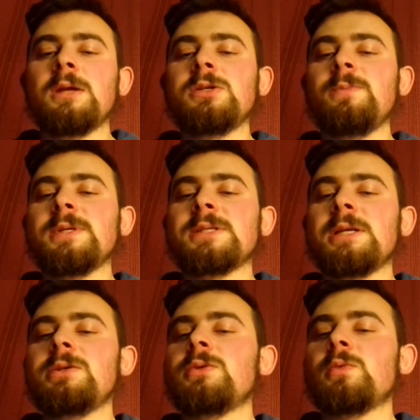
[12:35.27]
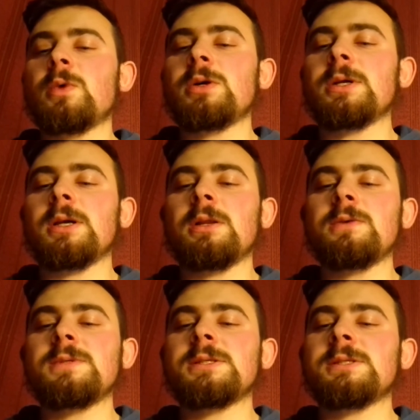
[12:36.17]
Topic-centered work
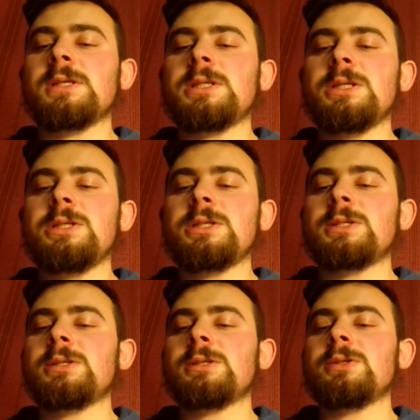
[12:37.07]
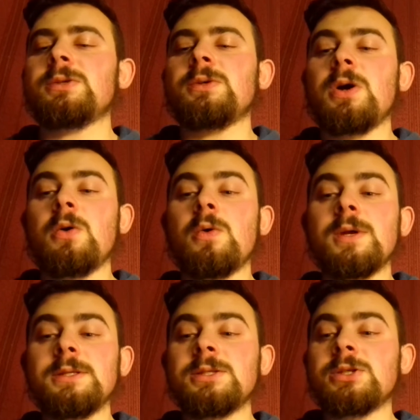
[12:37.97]
allows the teachers to go
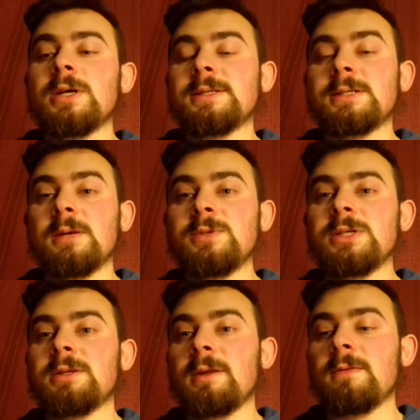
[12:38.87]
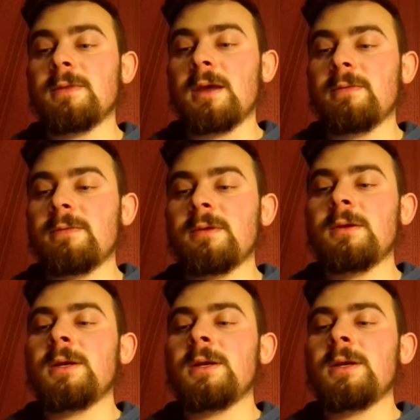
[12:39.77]
into a subject in depth.